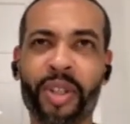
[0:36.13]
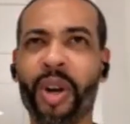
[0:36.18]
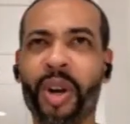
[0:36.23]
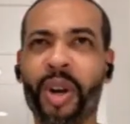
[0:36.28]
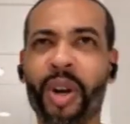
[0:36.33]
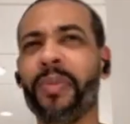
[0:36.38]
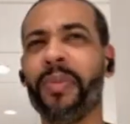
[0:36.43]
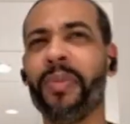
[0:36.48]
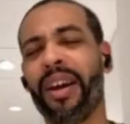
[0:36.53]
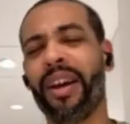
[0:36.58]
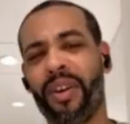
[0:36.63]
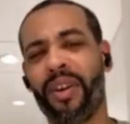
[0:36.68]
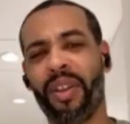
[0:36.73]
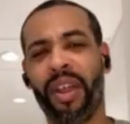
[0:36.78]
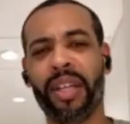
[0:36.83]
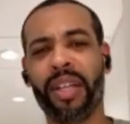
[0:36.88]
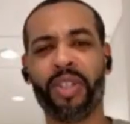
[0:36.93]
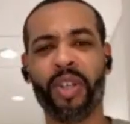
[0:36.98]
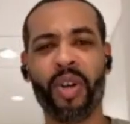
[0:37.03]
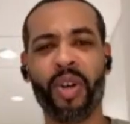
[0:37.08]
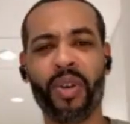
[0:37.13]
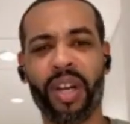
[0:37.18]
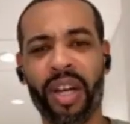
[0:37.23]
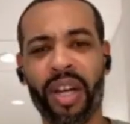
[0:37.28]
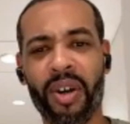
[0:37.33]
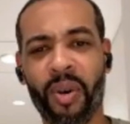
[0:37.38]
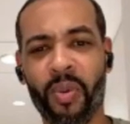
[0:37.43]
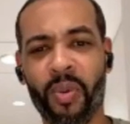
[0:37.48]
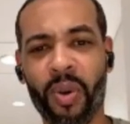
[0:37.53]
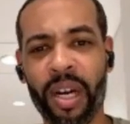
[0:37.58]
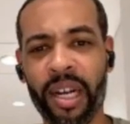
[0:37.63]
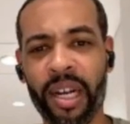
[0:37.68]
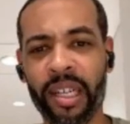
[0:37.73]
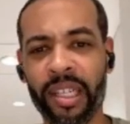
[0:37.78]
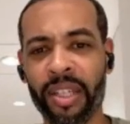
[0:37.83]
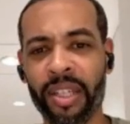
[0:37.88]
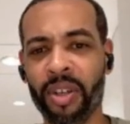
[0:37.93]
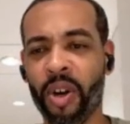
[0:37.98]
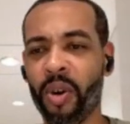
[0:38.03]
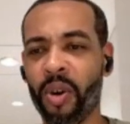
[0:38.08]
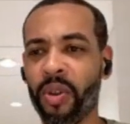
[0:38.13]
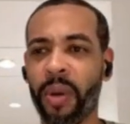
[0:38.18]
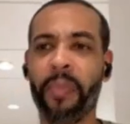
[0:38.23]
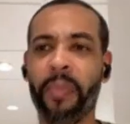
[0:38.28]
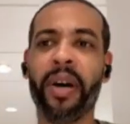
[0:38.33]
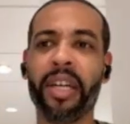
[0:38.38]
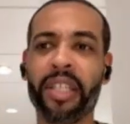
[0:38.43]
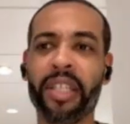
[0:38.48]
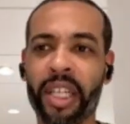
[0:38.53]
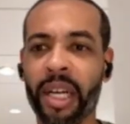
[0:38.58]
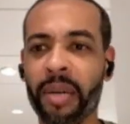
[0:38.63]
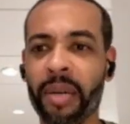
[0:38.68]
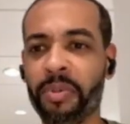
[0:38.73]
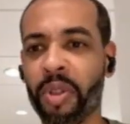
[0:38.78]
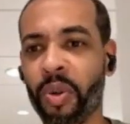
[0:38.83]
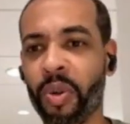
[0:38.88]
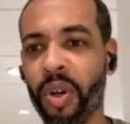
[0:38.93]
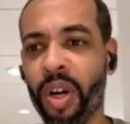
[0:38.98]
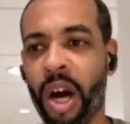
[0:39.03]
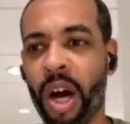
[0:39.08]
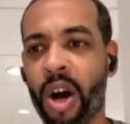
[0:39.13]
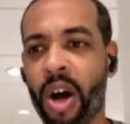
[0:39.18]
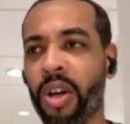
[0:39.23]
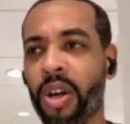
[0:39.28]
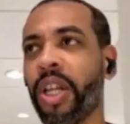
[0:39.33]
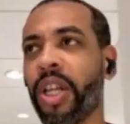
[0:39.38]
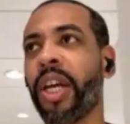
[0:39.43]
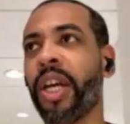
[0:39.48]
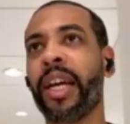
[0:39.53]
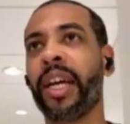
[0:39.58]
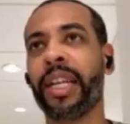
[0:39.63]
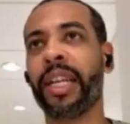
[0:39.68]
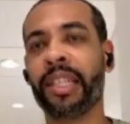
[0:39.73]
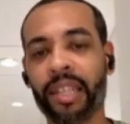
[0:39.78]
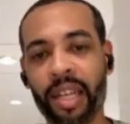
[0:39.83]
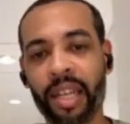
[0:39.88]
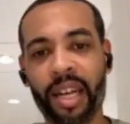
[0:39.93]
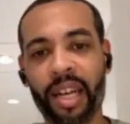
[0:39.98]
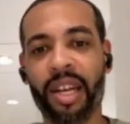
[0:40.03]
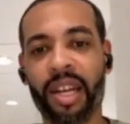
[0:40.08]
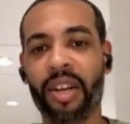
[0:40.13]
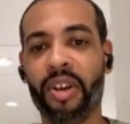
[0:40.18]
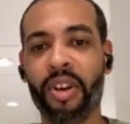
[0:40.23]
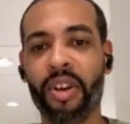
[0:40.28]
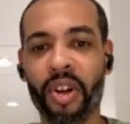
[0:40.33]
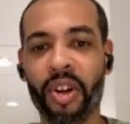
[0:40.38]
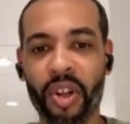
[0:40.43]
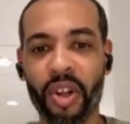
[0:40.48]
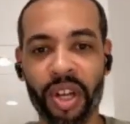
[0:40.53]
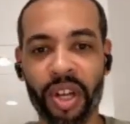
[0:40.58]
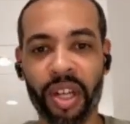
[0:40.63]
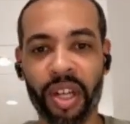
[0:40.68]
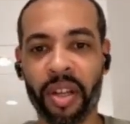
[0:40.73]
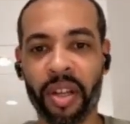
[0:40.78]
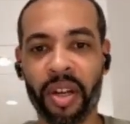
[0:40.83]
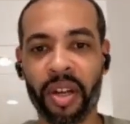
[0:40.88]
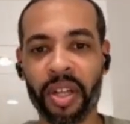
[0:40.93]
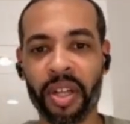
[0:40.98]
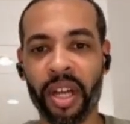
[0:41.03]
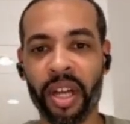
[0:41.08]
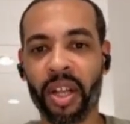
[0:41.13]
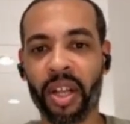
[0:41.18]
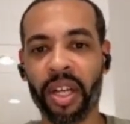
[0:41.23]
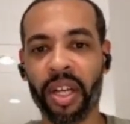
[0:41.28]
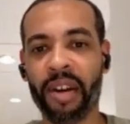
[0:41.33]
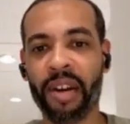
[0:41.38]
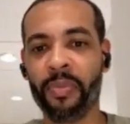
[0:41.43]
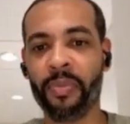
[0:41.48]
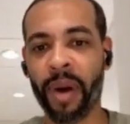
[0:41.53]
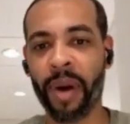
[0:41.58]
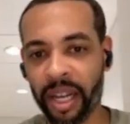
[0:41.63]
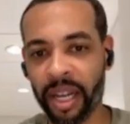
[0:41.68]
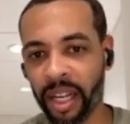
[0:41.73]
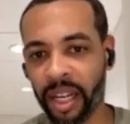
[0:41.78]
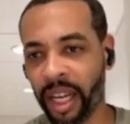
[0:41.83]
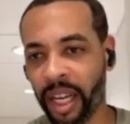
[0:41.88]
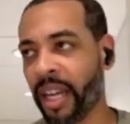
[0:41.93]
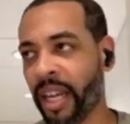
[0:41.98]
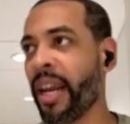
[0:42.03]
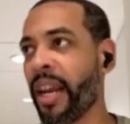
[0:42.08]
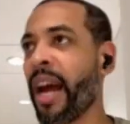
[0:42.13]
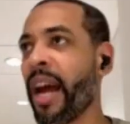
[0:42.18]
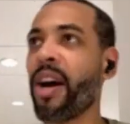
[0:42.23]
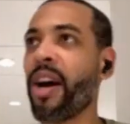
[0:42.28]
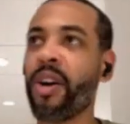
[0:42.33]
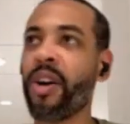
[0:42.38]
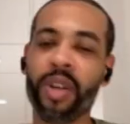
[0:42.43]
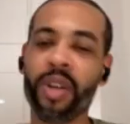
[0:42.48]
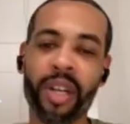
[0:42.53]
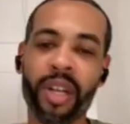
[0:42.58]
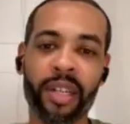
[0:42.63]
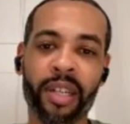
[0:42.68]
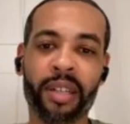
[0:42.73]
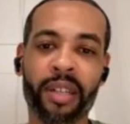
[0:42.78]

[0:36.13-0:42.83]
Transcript: You know, I'm like, are they joking or what? You know, when the bus comes to a halt and you know, they're yelling to everybody to get down.